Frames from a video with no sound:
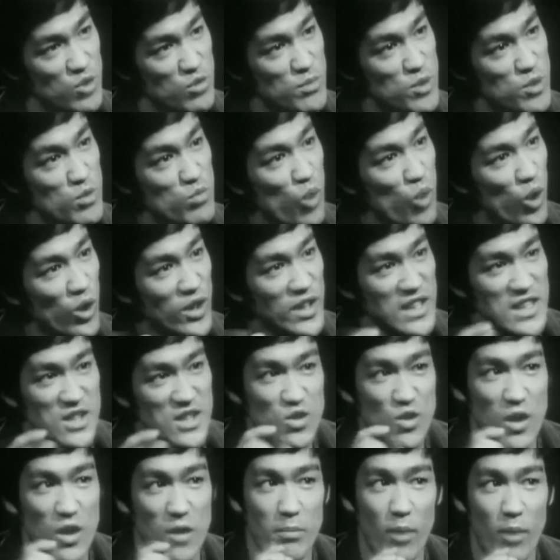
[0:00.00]
You put water
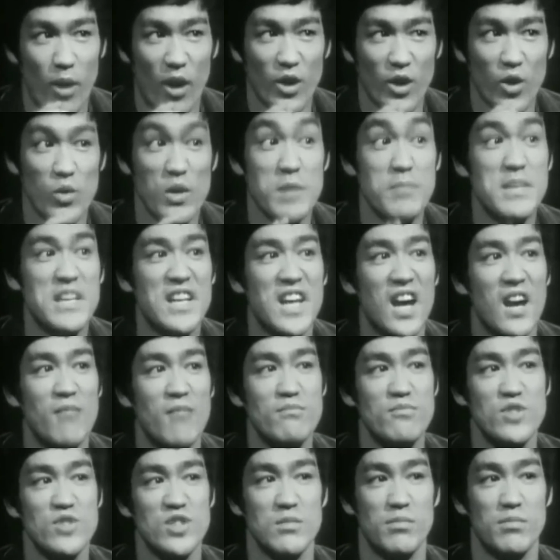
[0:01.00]
into a bottle, it
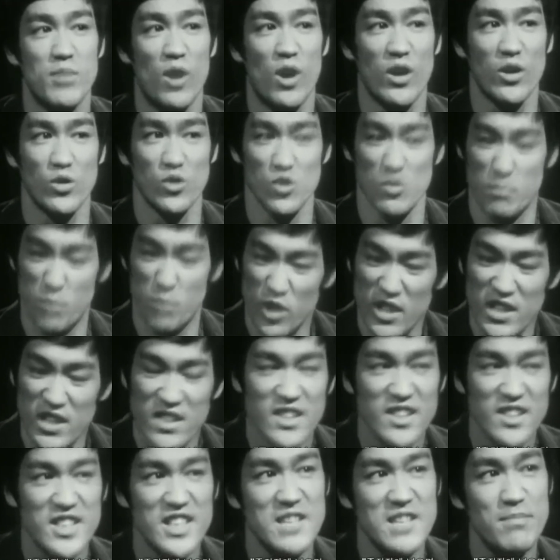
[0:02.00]
becomes the bottle. You put it
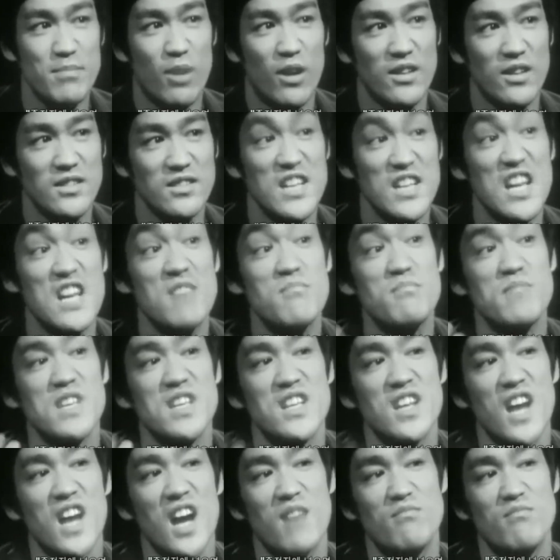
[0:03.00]
in a teapot, it
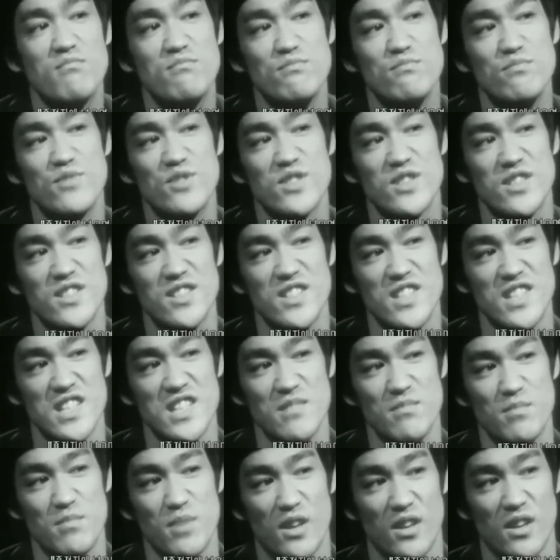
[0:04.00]
becomes the
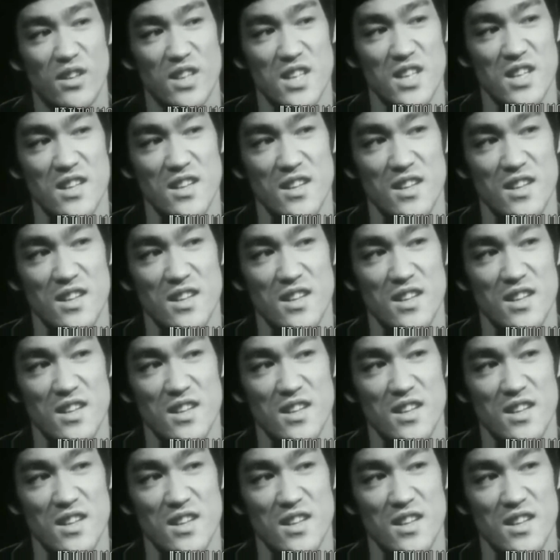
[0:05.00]
teapot.